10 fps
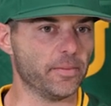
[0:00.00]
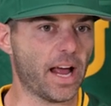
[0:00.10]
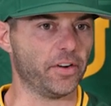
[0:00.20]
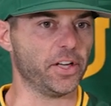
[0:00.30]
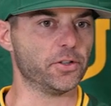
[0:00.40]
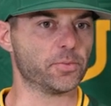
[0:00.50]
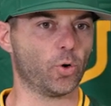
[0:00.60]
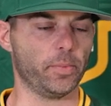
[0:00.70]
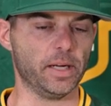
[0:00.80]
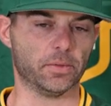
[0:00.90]
having to use
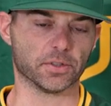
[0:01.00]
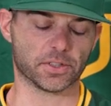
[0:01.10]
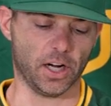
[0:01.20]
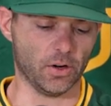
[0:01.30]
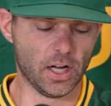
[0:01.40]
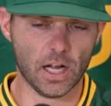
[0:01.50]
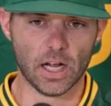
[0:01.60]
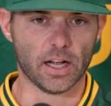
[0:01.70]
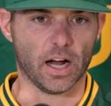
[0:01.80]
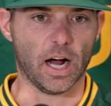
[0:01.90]
more people. So
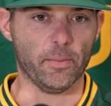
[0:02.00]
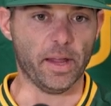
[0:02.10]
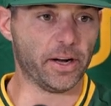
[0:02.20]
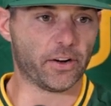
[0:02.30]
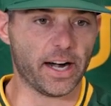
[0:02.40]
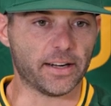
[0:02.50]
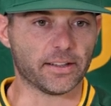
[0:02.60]
um, they've been great.